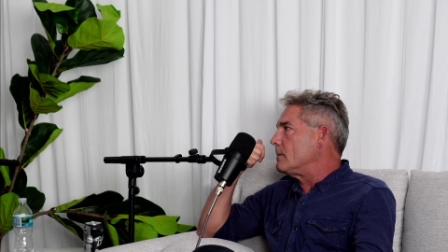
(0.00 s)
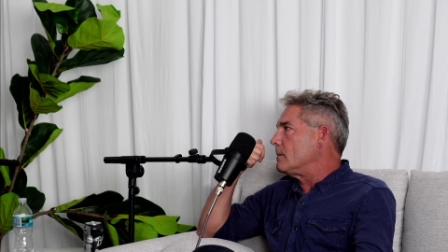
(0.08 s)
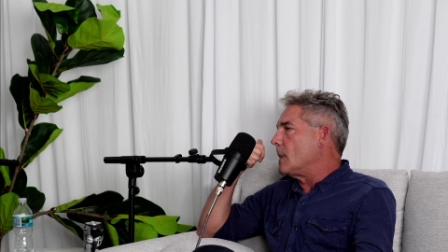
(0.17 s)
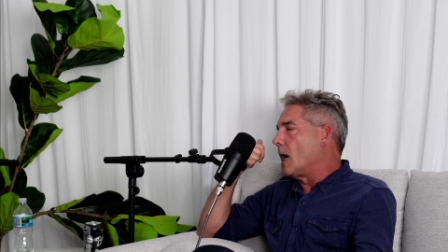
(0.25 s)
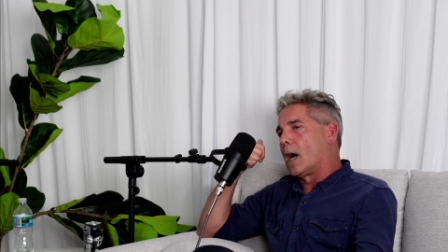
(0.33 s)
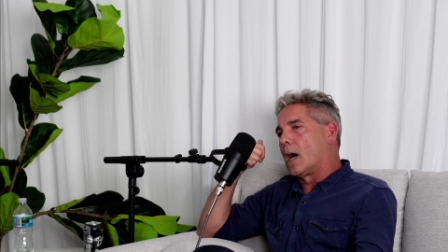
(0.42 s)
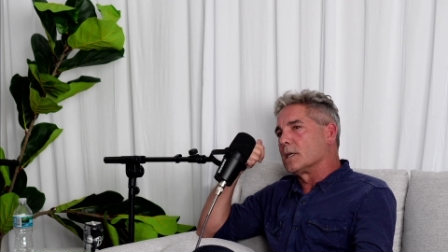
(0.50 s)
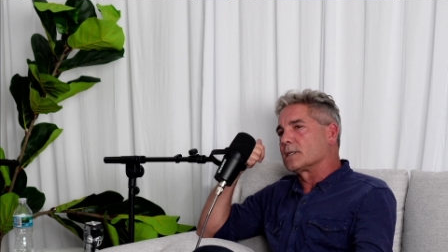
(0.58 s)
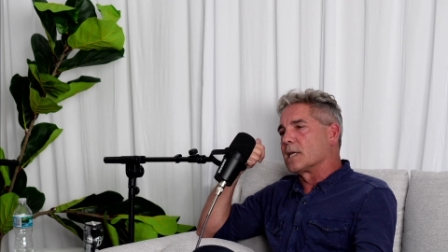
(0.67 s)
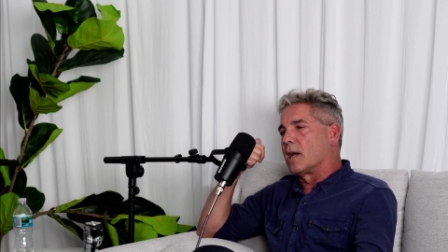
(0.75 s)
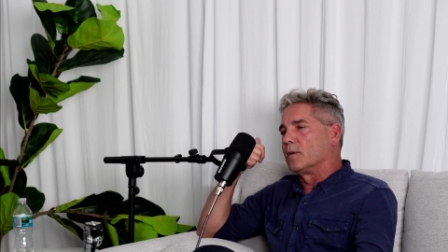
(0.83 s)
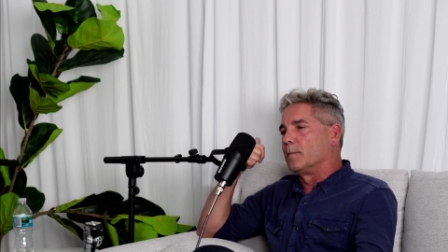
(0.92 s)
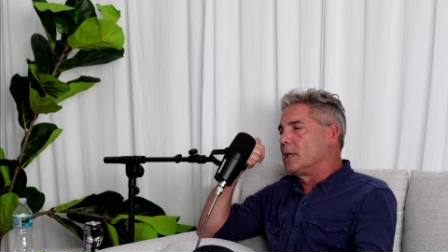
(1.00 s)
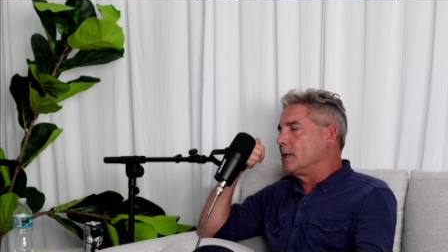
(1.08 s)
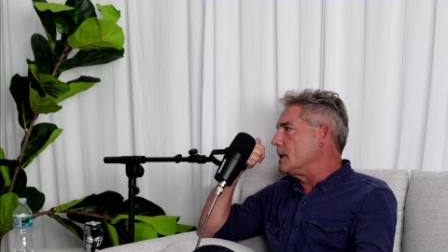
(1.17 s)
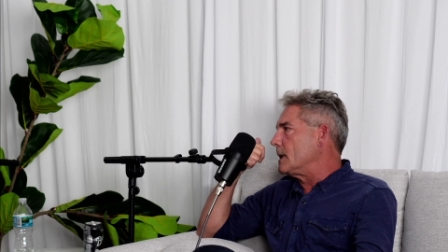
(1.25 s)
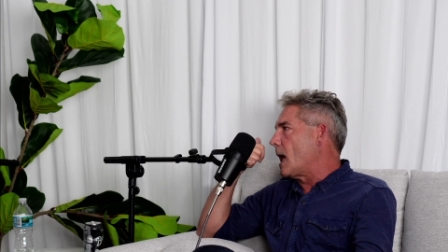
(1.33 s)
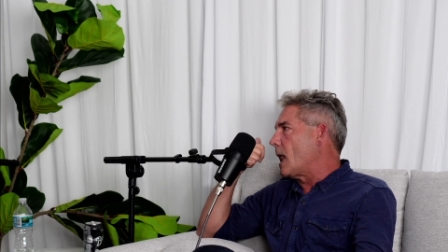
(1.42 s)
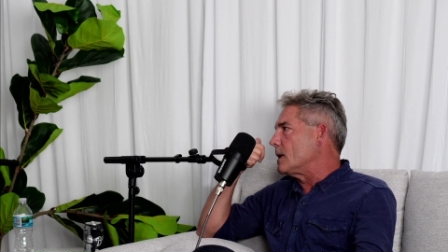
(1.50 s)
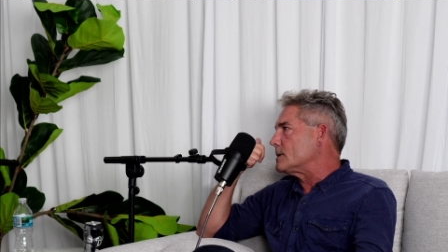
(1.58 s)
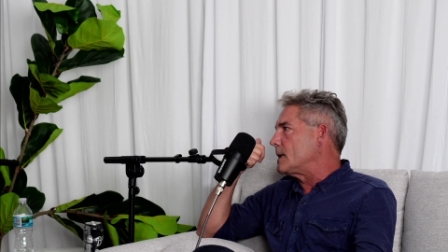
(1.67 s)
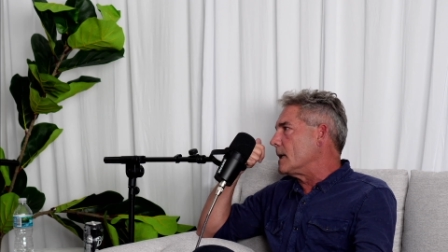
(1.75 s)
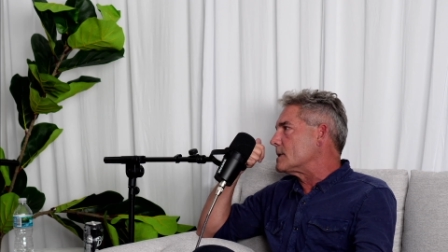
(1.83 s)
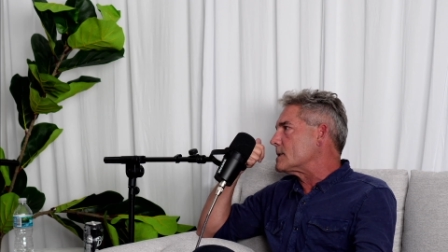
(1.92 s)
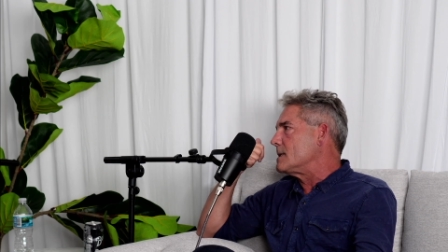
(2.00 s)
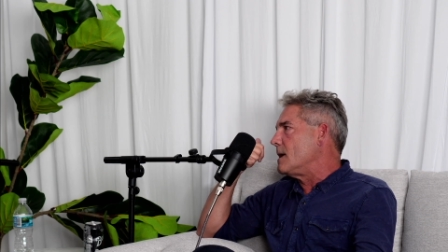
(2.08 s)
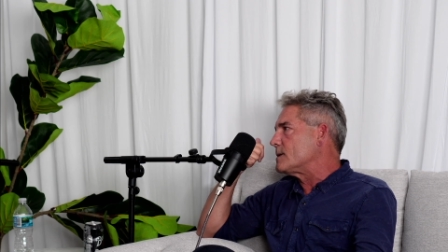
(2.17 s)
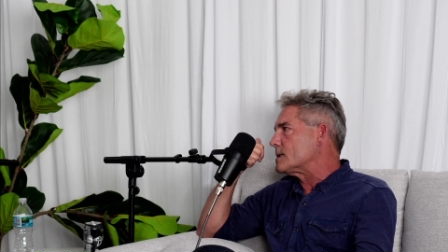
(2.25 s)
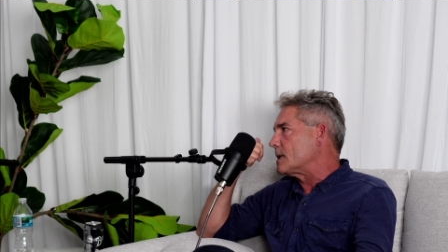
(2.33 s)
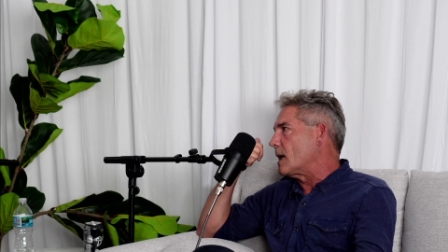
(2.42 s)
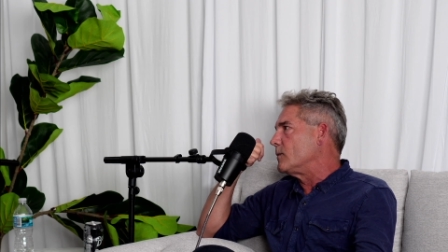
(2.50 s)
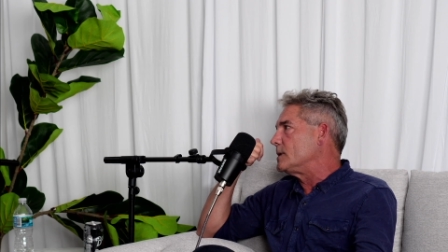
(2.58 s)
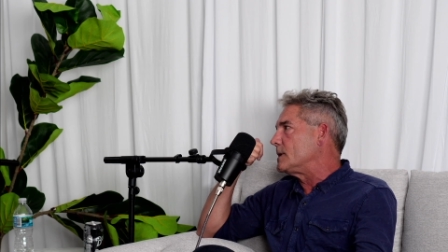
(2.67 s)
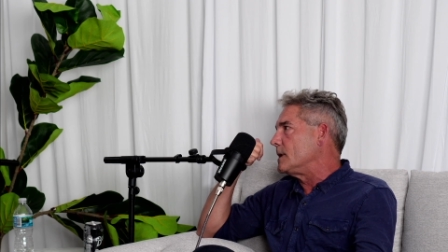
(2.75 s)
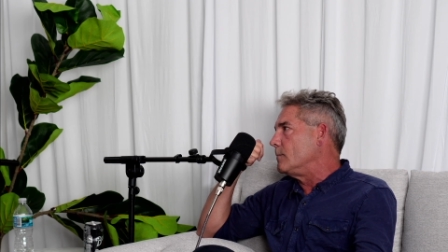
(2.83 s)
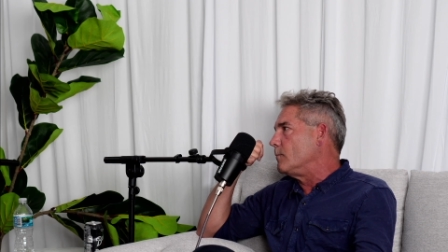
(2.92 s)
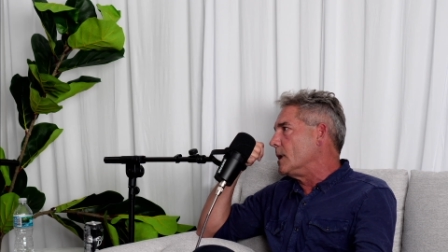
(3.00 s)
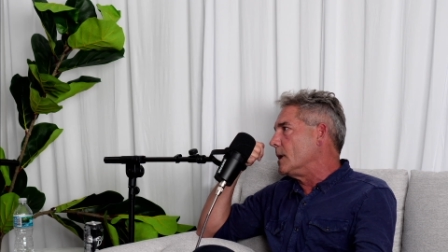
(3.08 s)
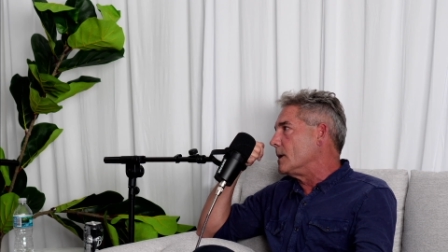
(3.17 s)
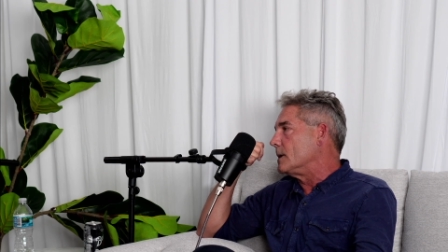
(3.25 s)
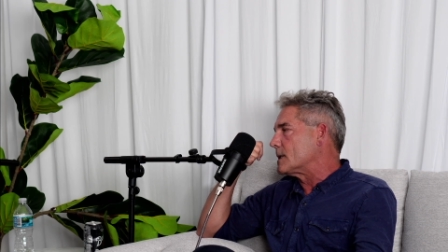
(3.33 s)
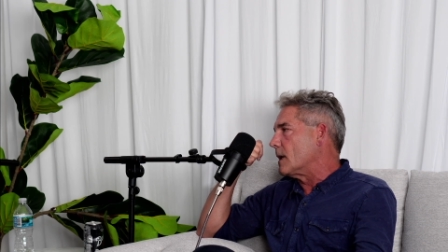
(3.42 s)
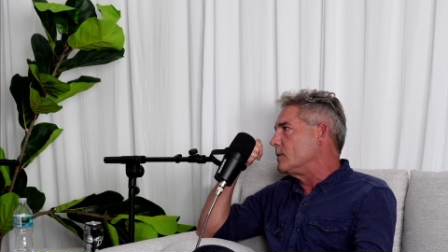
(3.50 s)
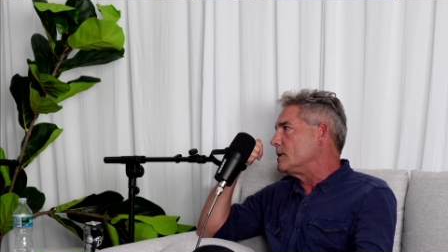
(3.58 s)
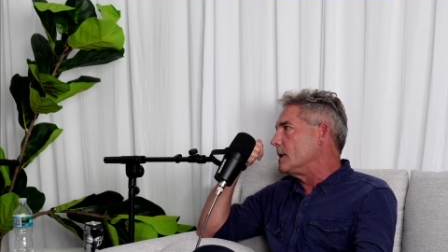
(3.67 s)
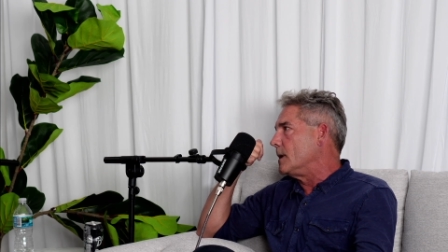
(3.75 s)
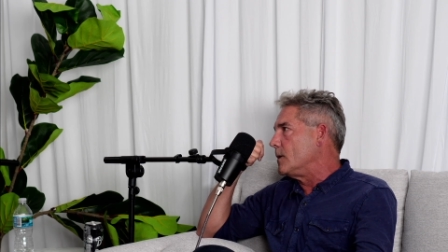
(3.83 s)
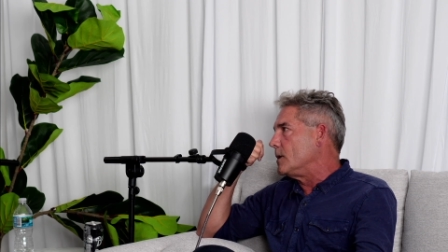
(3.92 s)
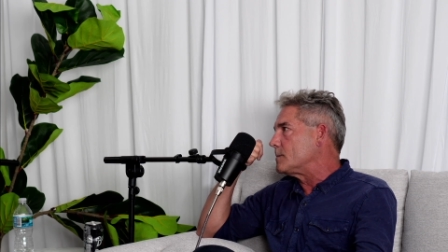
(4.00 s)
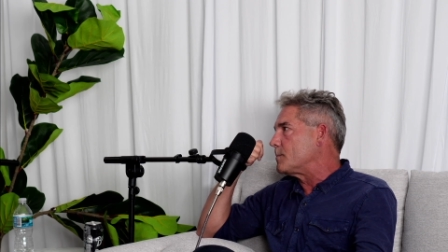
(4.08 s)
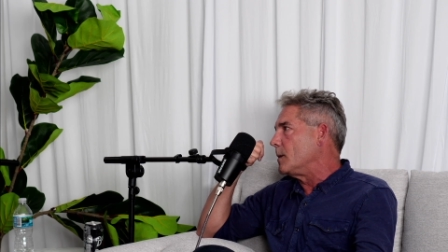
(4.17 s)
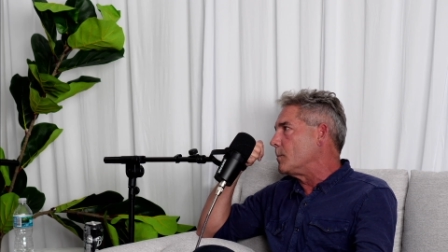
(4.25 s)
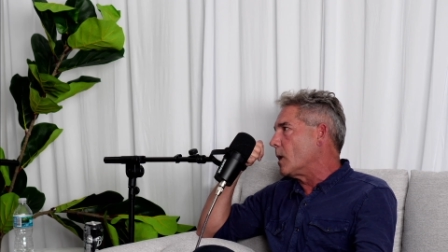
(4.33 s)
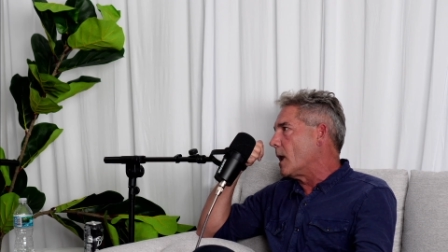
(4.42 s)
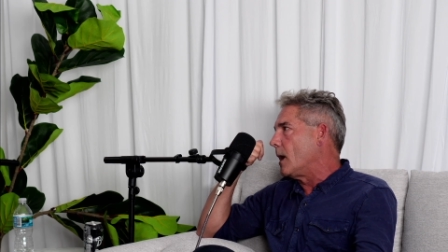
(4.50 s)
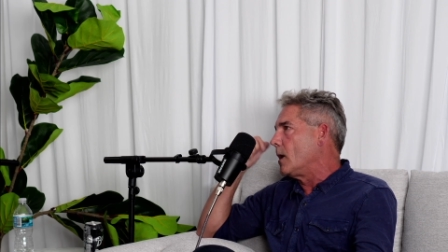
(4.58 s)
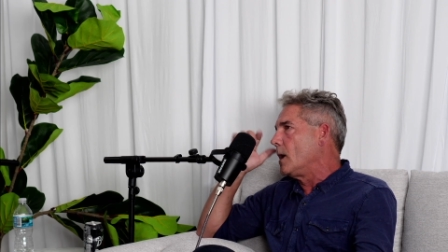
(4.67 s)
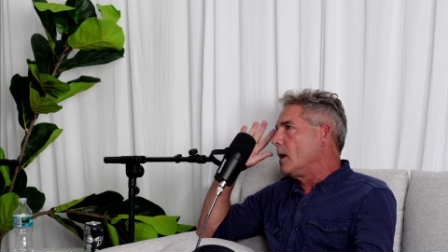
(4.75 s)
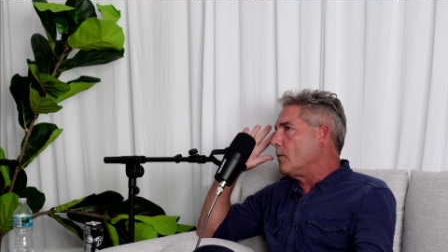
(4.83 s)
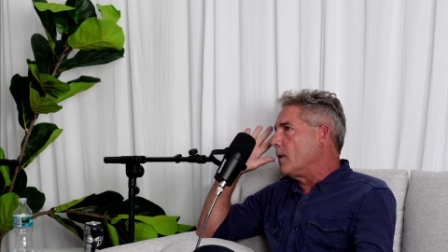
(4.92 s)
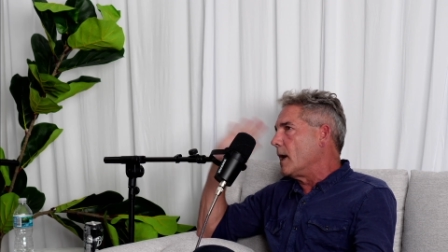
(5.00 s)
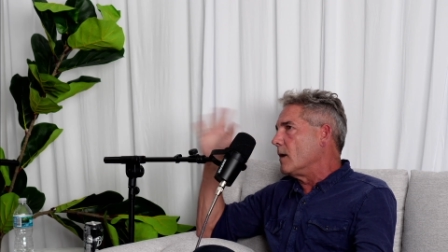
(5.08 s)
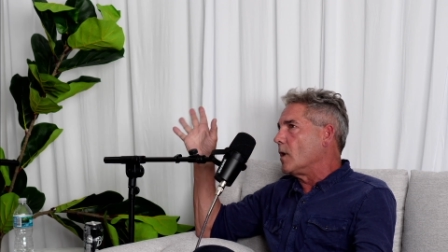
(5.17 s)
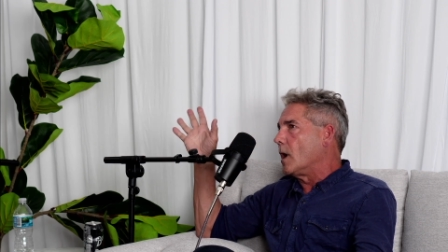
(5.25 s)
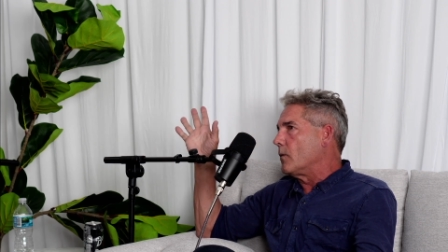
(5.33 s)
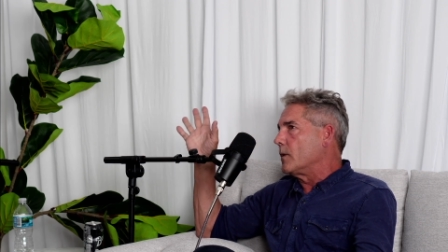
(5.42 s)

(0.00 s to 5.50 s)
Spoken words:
I'll hire $7 million, takes 17 of these people out. They have all the